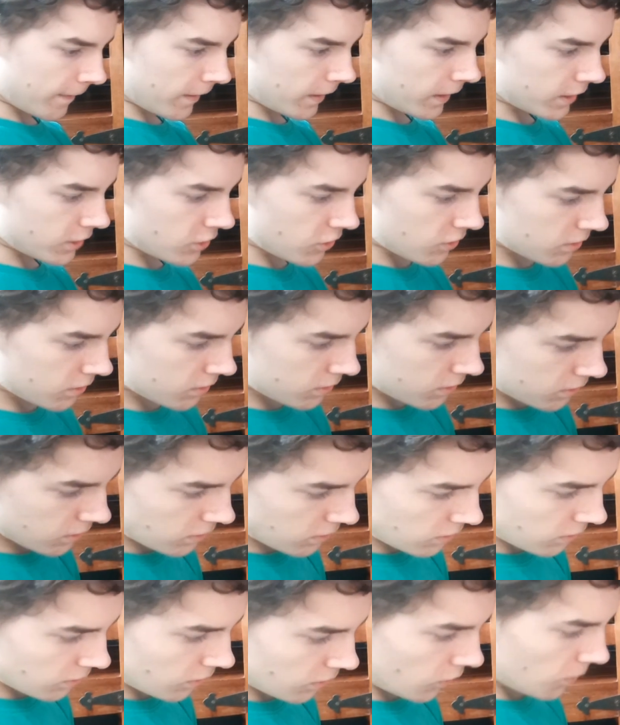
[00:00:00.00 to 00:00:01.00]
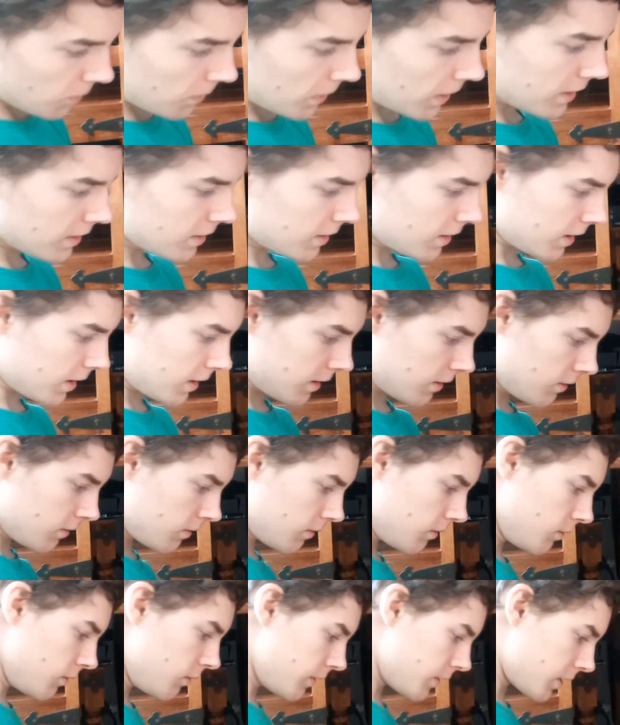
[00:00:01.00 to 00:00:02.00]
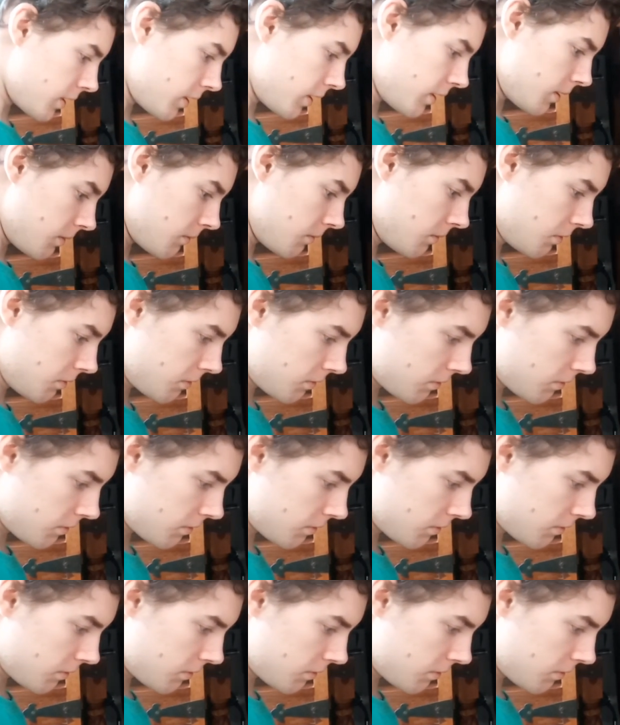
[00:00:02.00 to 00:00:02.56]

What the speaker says: it's just so messy all the time.